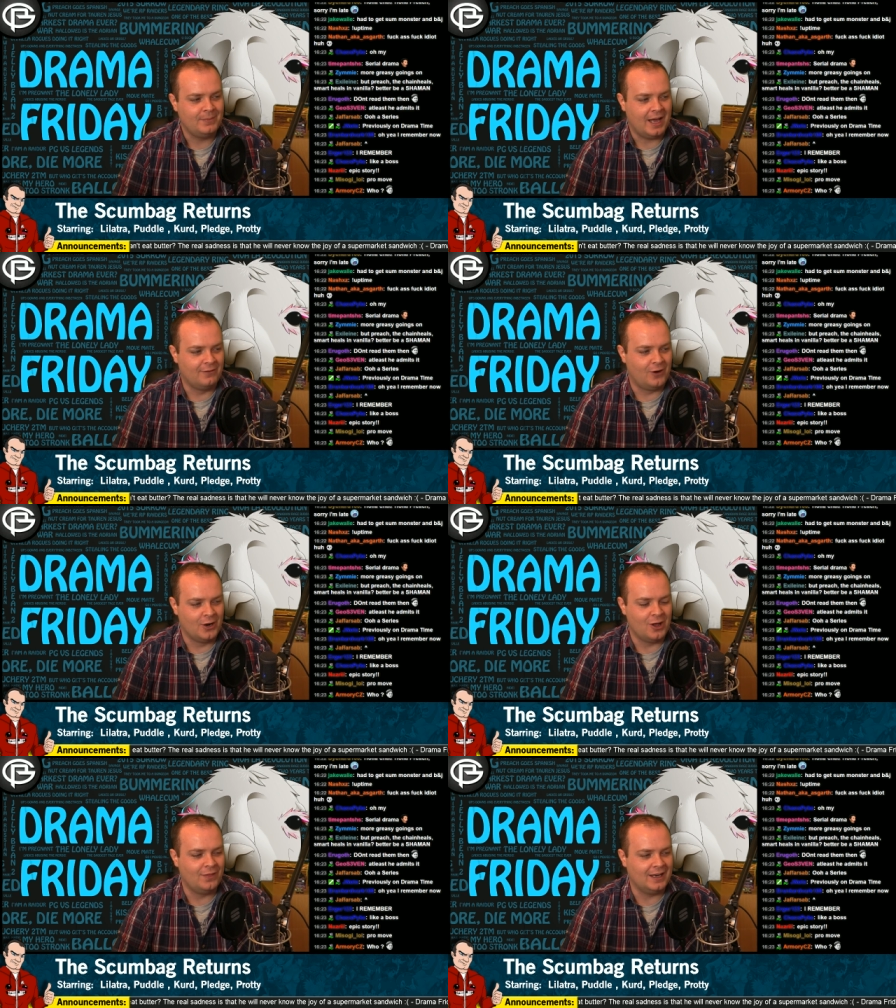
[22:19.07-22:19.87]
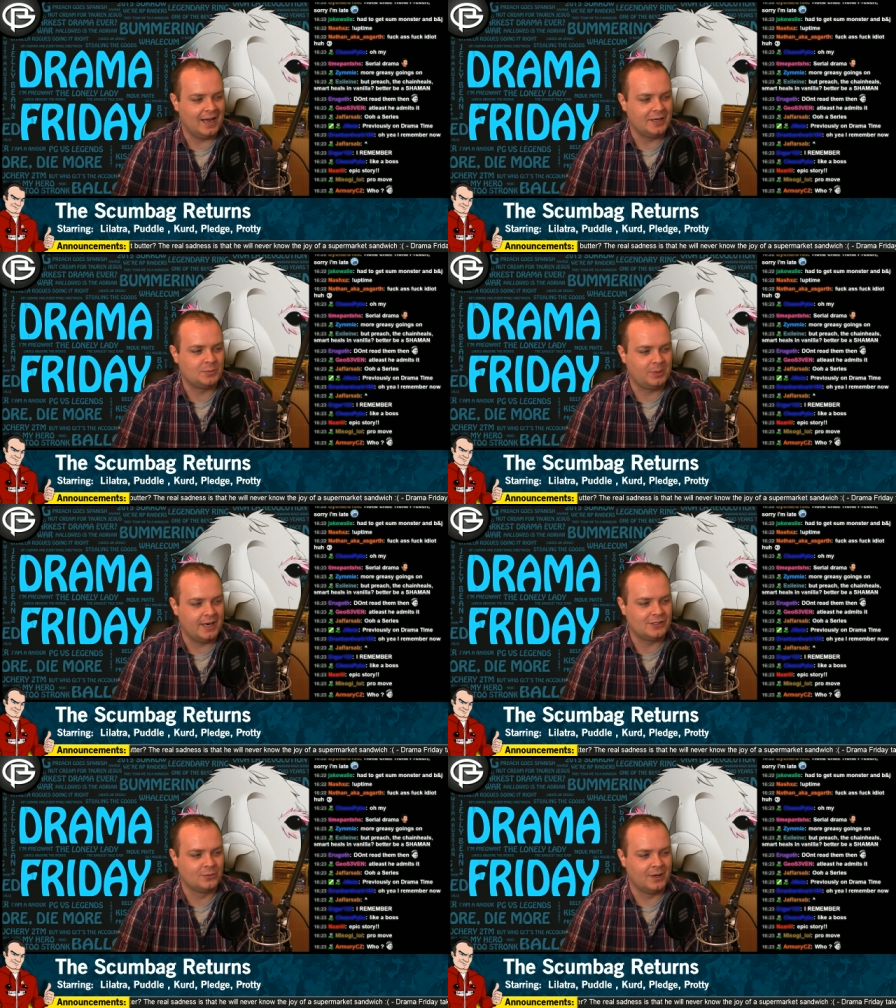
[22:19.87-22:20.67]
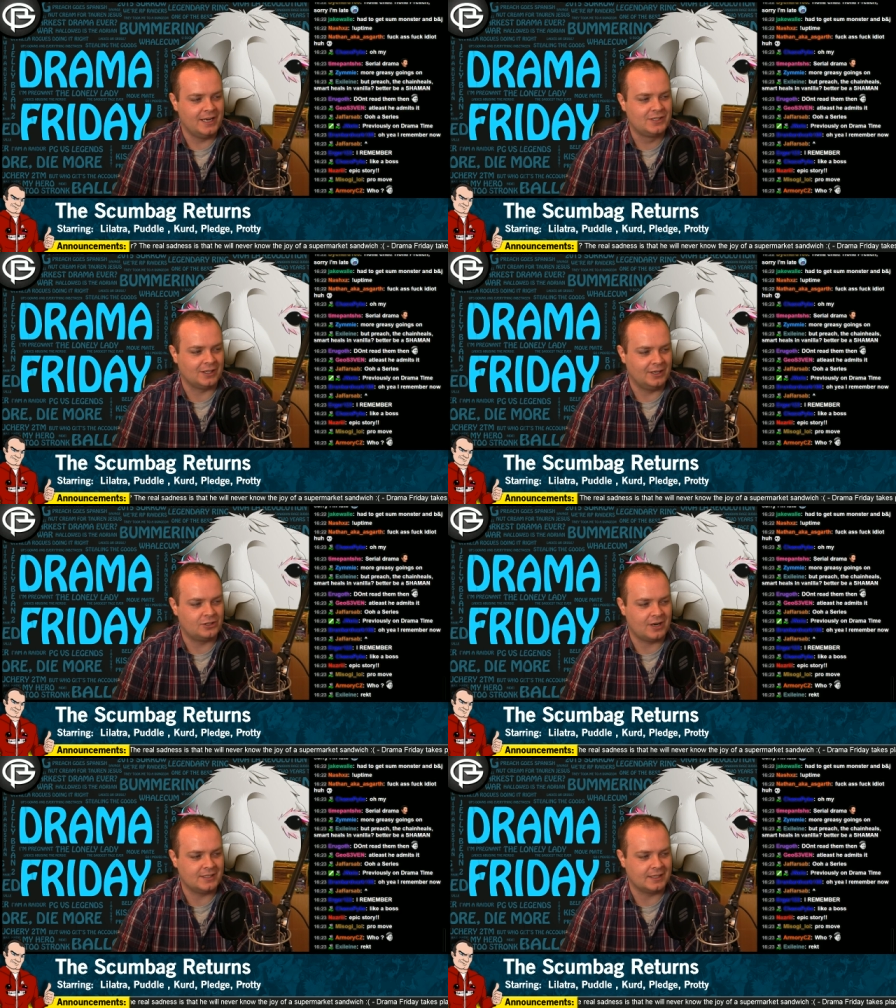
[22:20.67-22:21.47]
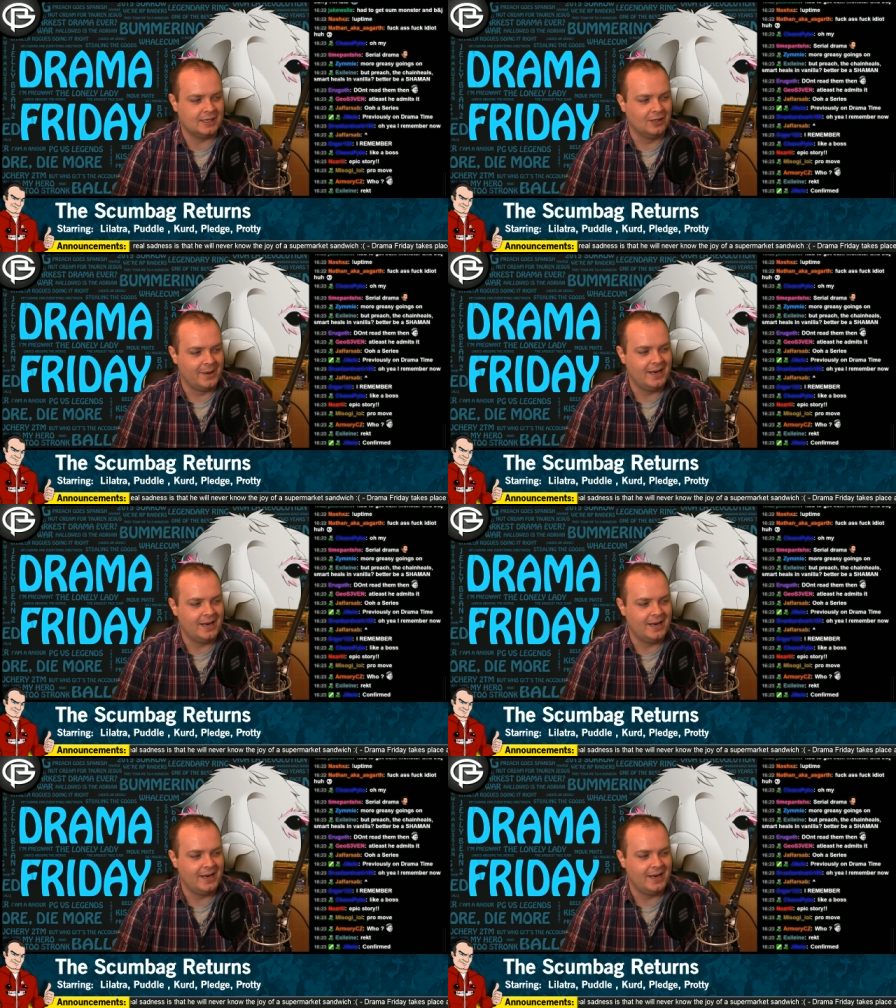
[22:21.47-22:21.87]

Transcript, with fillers: and avoid all the Alliance players who were instantly trying to kill me,